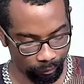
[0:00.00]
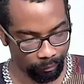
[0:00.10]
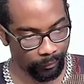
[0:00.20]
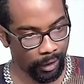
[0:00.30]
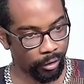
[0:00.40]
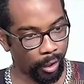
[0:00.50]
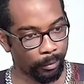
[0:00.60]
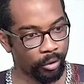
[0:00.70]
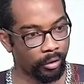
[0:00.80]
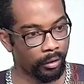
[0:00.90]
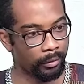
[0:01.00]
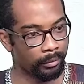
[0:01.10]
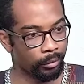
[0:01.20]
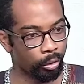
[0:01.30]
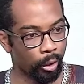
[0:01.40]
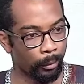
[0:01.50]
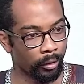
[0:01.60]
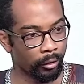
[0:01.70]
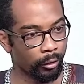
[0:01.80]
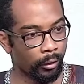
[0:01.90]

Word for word: It's up to you to open the door.